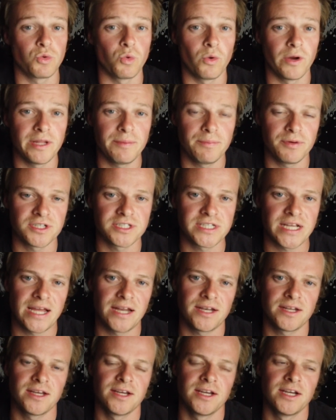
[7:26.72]

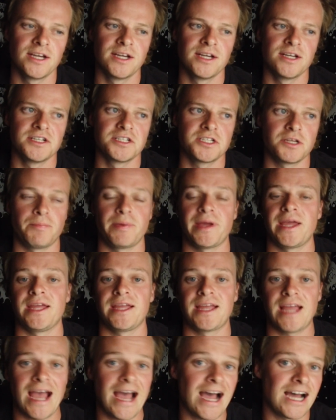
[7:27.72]
20% to
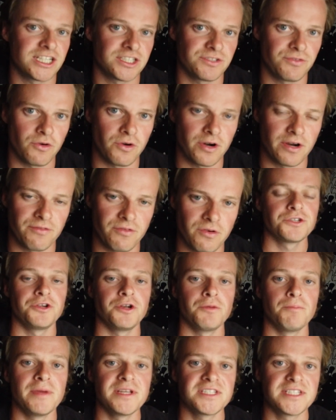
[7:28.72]
pay cash for it. So
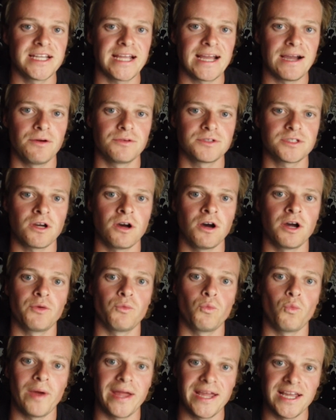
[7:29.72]
you're missing out
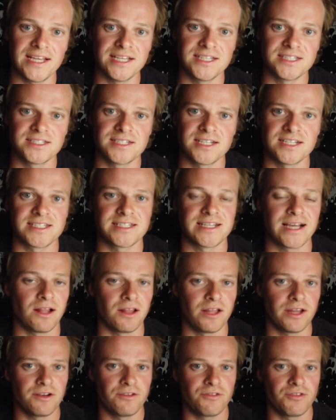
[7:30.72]
on ways to
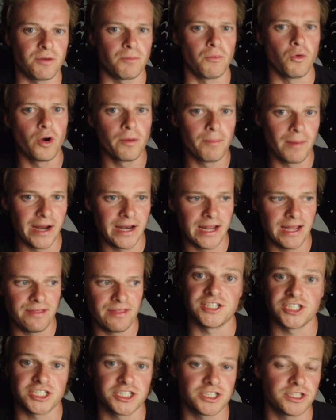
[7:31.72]
sell it for more money
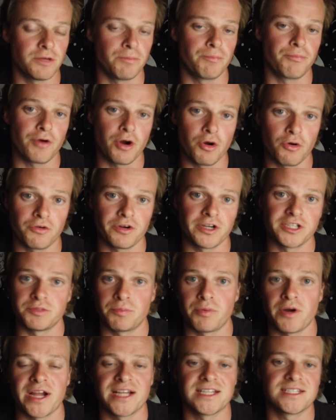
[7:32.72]
than just the
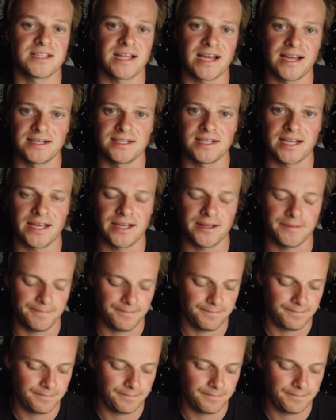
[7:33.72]
brokerage price that day.